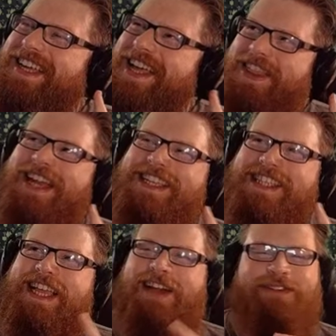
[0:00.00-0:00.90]
then it's
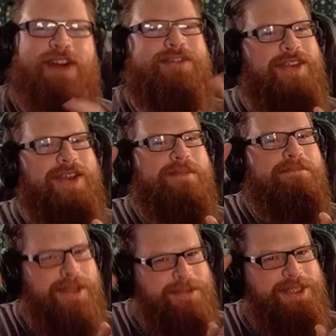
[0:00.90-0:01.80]
like I've gone for
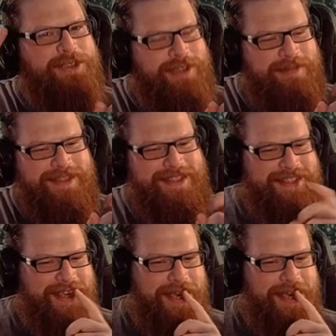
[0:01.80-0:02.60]
beauty treatments.